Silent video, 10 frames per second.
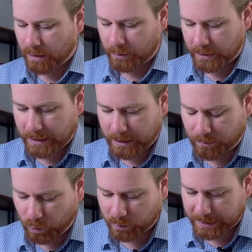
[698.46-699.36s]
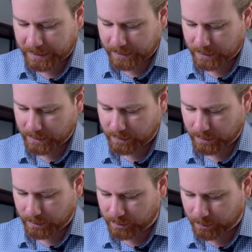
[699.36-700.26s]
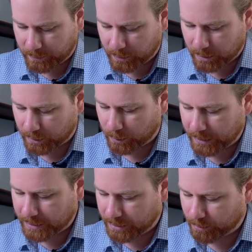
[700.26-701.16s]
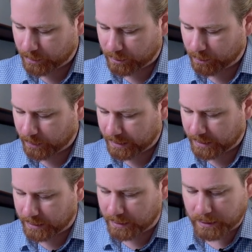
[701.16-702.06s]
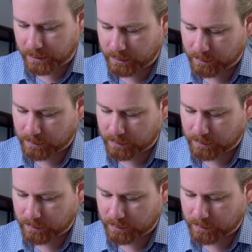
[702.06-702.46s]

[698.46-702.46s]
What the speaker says: Okay, more reading. So we've got an equation between